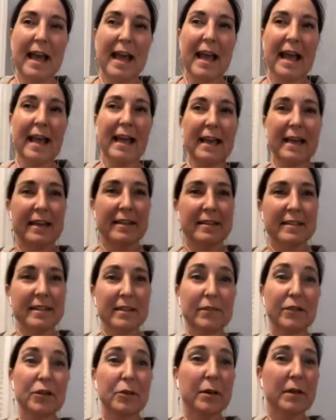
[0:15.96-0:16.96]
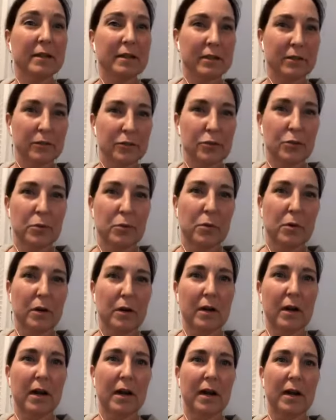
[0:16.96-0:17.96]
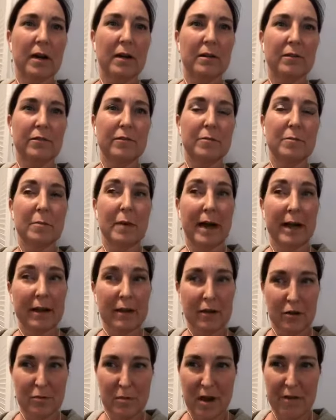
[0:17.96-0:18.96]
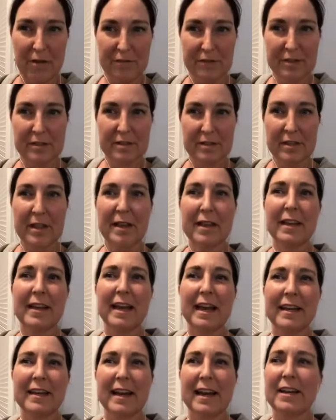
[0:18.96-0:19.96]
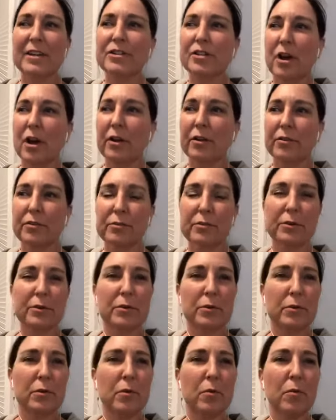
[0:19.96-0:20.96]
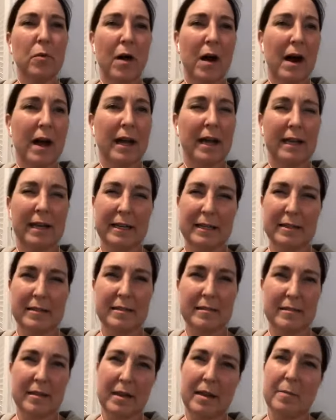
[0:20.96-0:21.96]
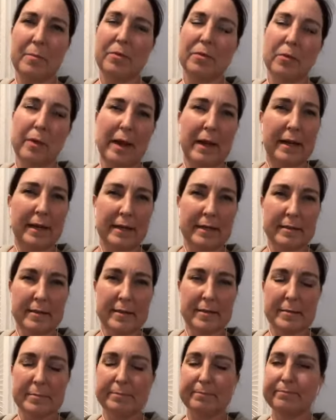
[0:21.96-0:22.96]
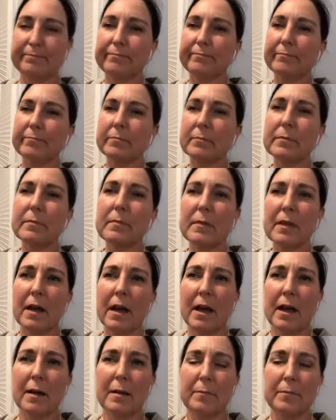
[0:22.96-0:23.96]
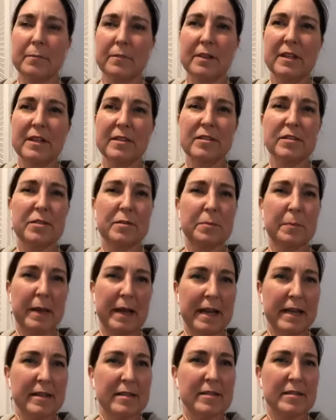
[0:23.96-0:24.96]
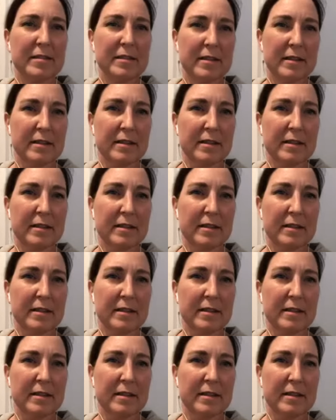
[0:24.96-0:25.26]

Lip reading: and give you a little tour of my home office and kind of talk through why it's set up the way it is. This space